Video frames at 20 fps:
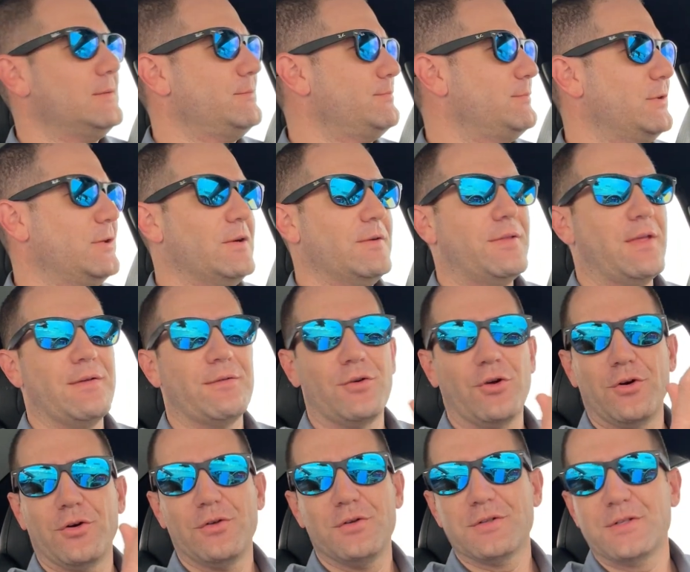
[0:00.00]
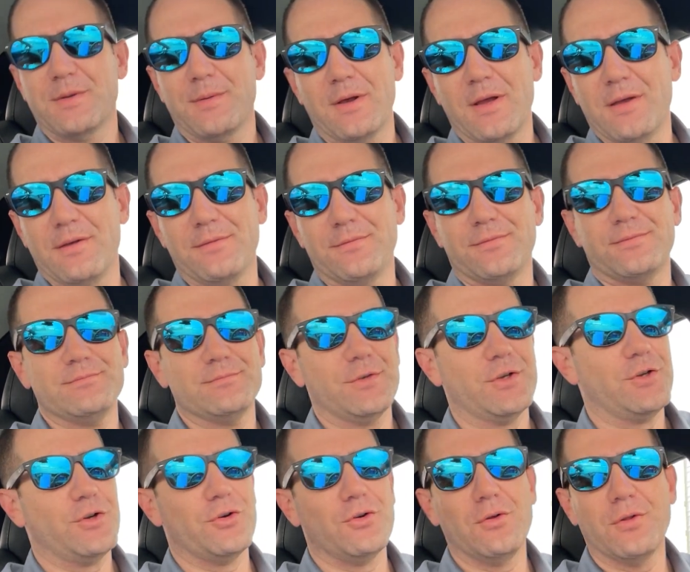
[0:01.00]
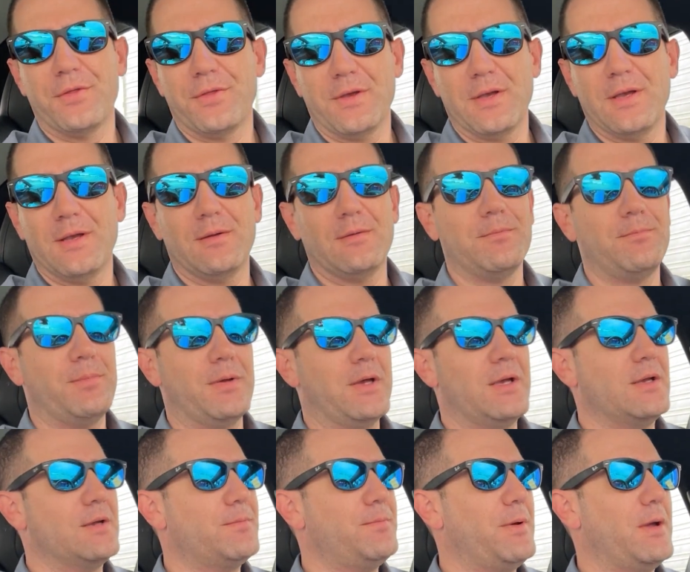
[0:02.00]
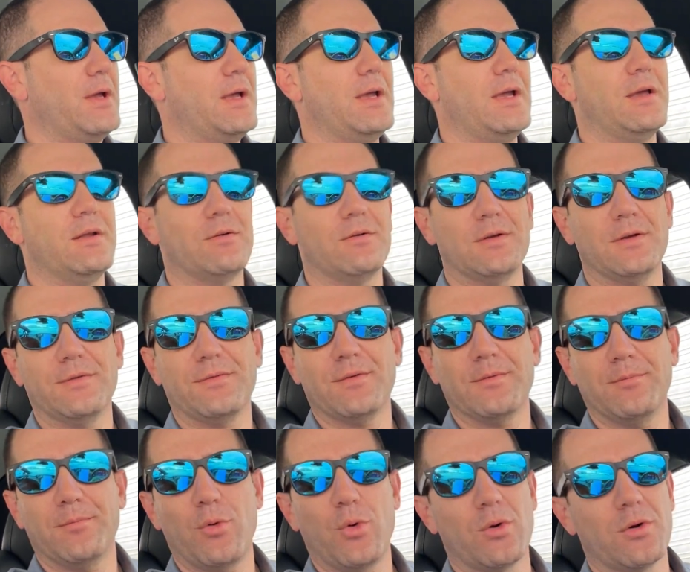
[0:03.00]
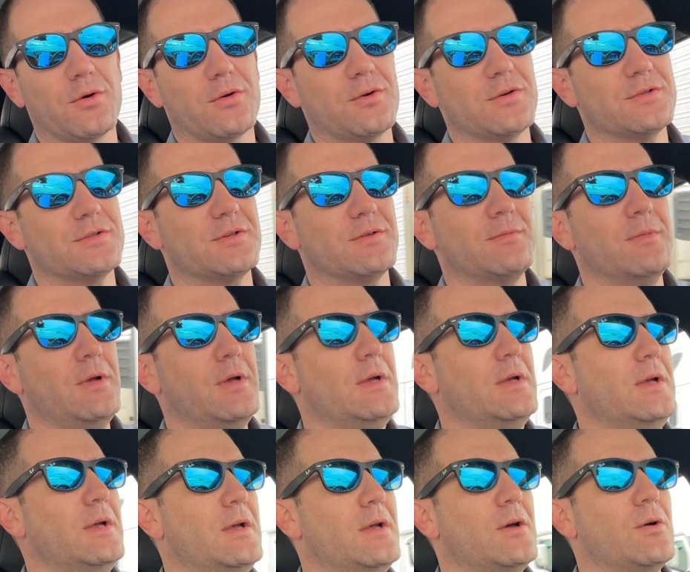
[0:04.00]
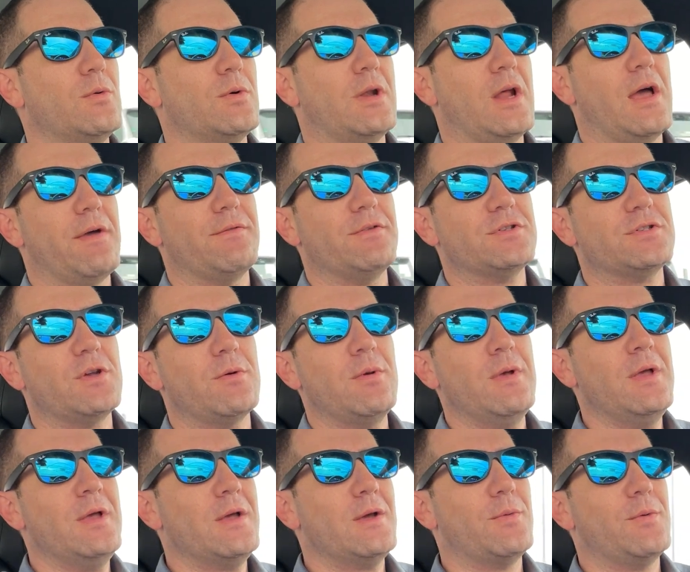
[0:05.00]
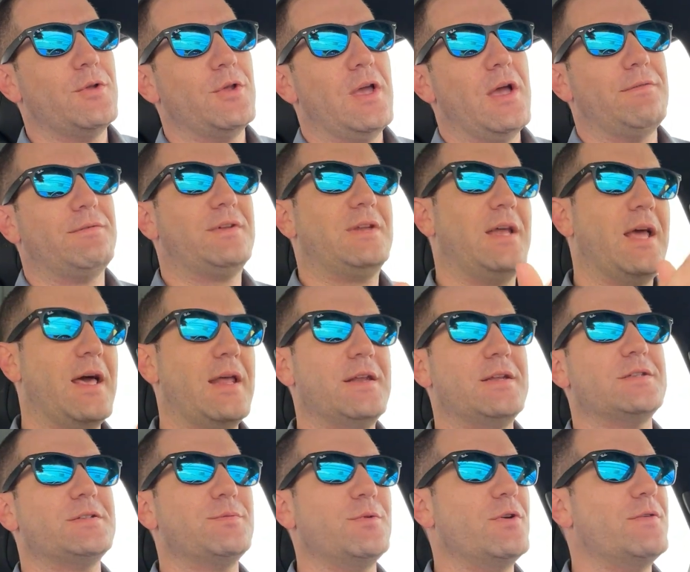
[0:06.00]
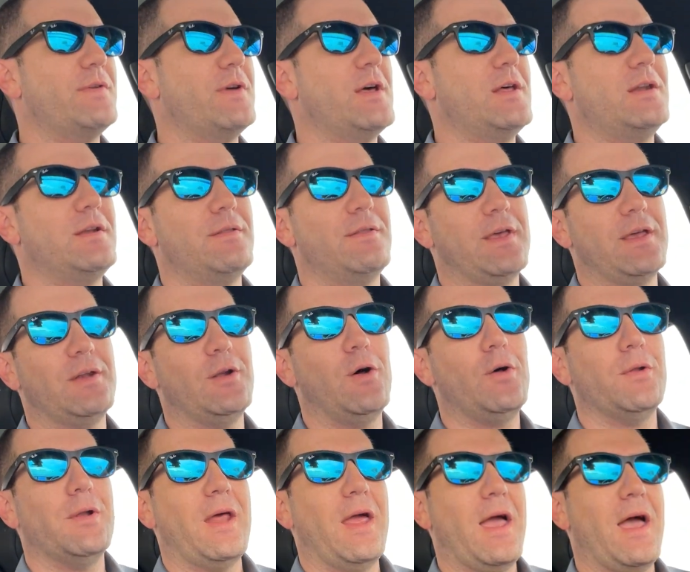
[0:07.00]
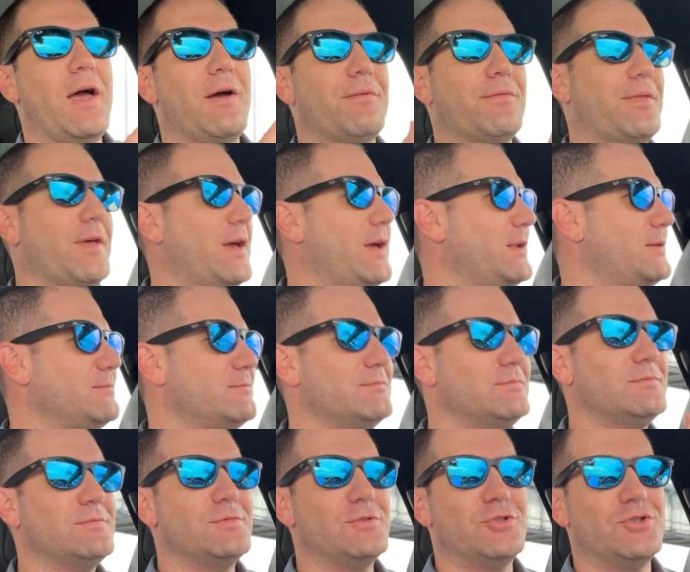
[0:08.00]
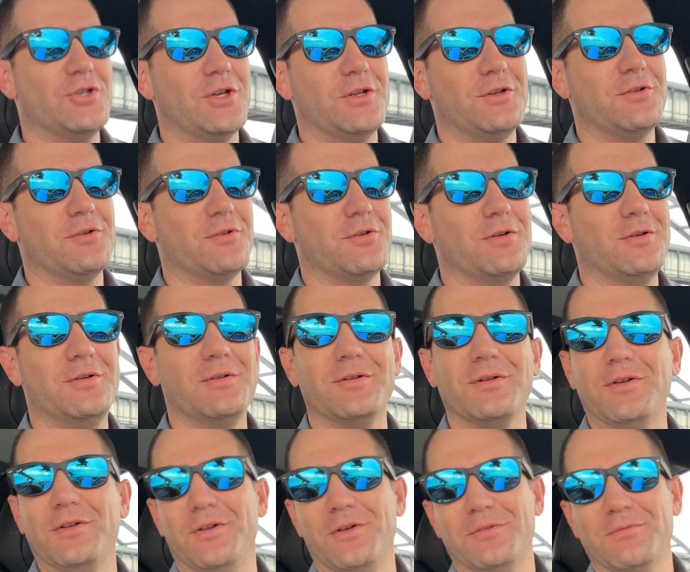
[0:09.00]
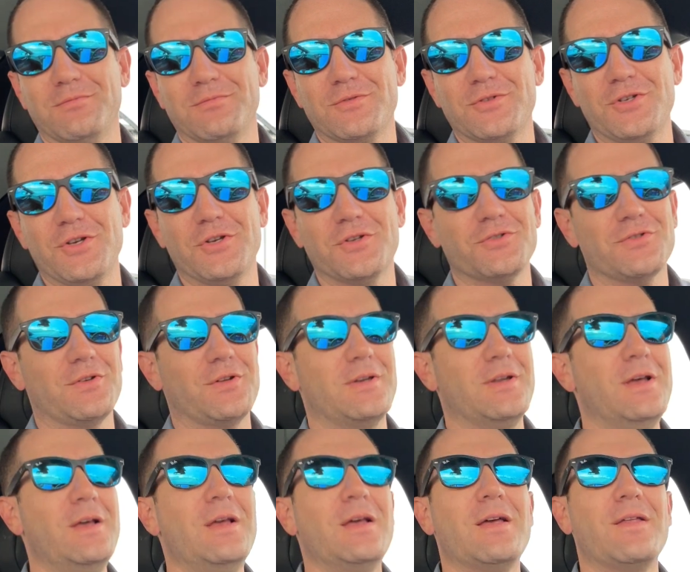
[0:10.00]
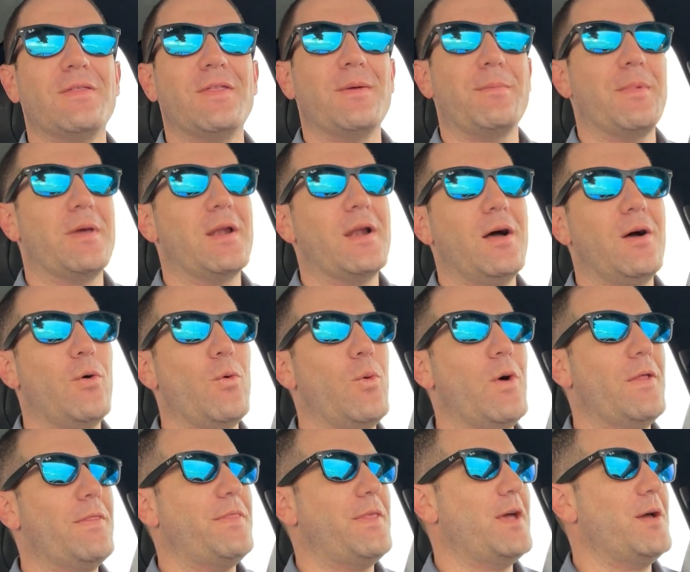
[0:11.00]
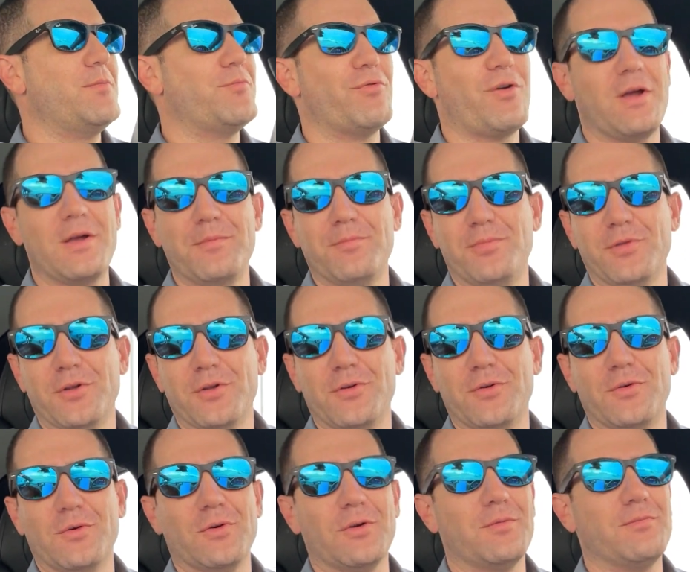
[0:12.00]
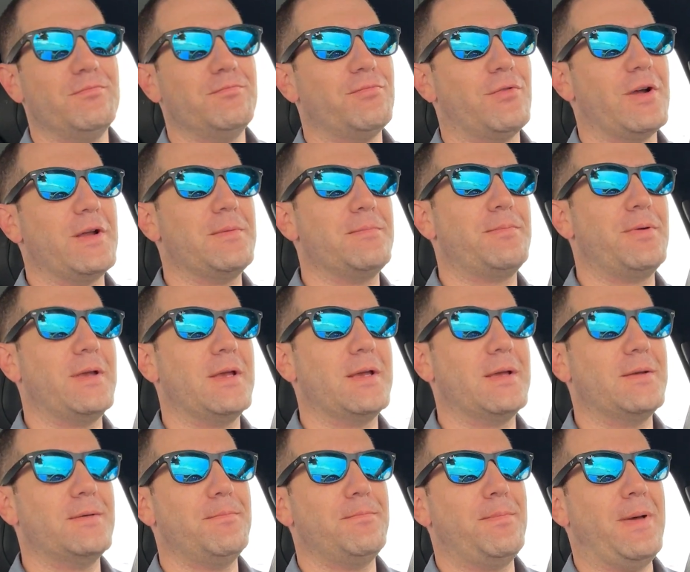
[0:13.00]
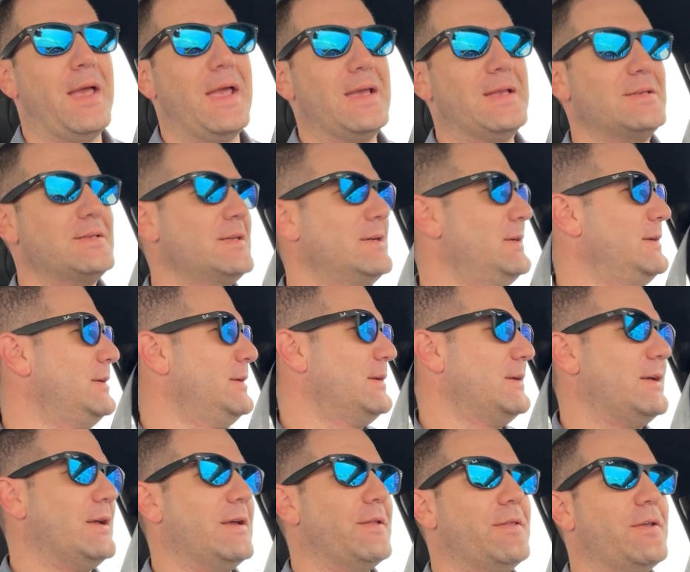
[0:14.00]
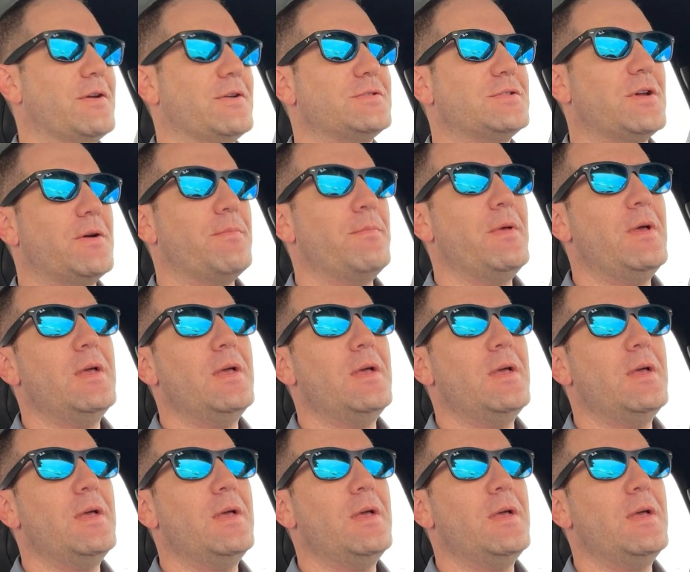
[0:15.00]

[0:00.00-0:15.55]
if they have girls, you might have girl themed pink paint or different borders or what have you. So when you have tenants move in and they don't have that gender children, they may not want that bright blue or bright pink paint in there. So